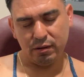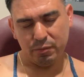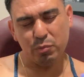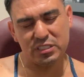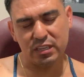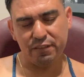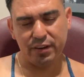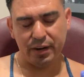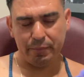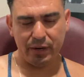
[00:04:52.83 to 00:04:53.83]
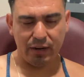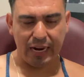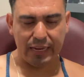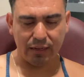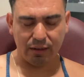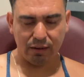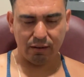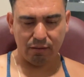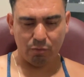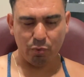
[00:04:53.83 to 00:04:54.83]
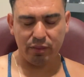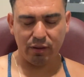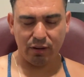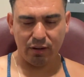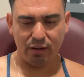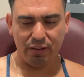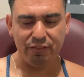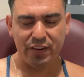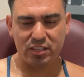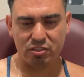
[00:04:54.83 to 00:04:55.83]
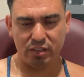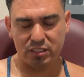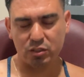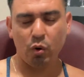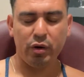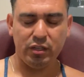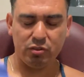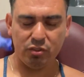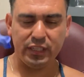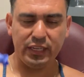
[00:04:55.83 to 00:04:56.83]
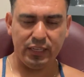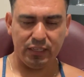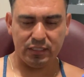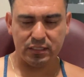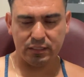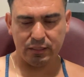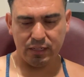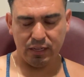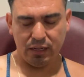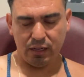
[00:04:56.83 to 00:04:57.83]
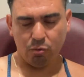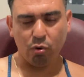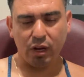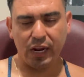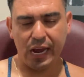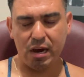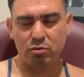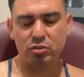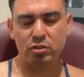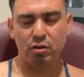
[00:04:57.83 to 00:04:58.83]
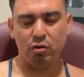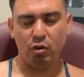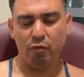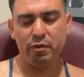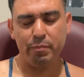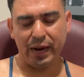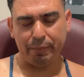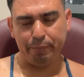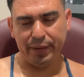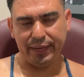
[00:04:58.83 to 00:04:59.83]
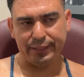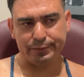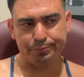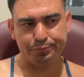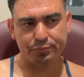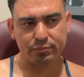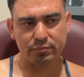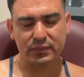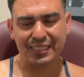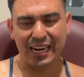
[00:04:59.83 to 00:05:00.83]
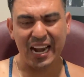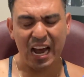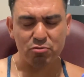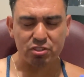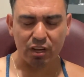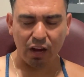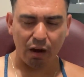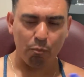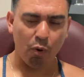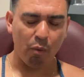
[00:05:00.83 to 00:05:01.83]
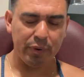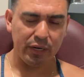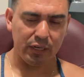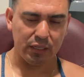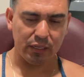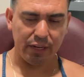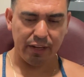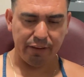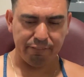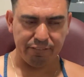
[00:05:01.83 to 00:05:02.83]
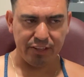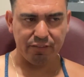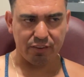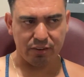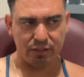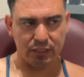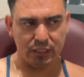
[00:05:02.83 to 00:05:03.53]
we say severe meaning like when the infection is going into the kidneys. It will cause lower back pain, nausea, vomiting, and fever.